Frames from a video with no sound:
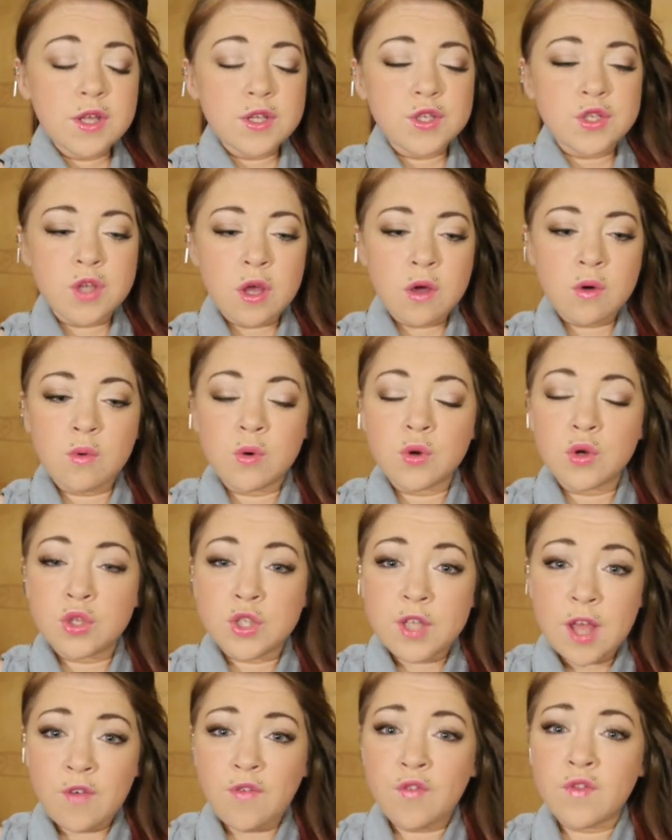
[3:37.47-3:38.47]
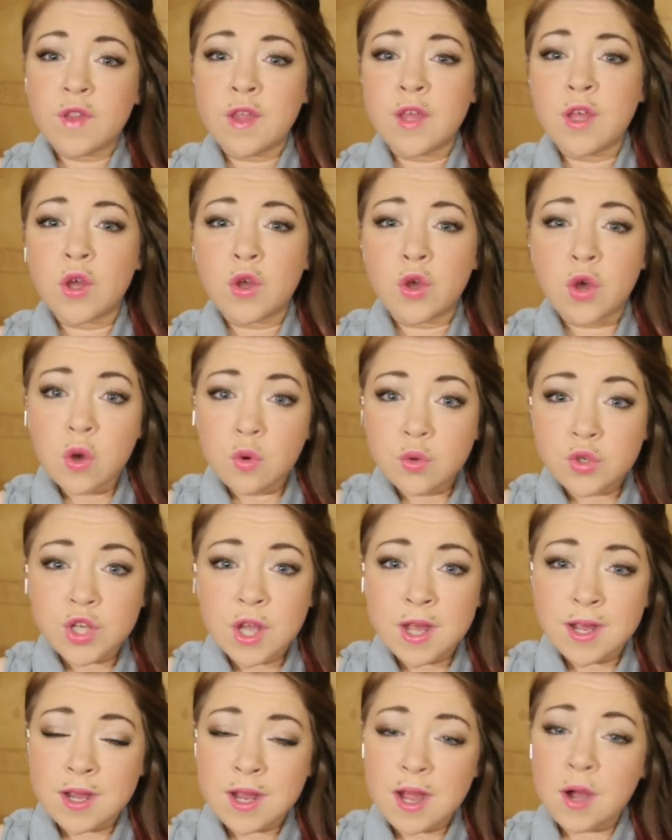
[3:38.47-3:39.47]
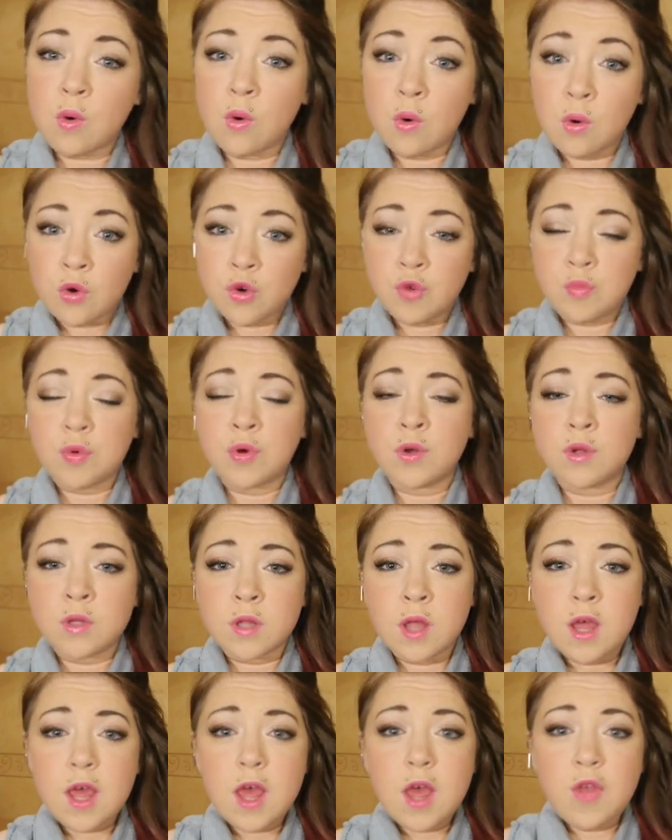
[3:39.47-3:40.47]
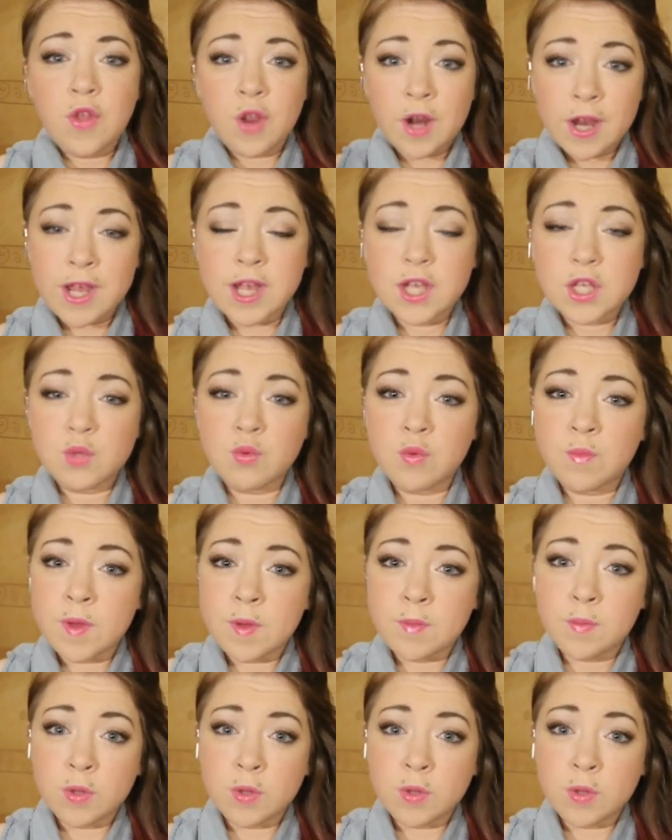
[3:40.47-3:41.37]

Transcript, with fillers: So definitely go check out Audible. The links will be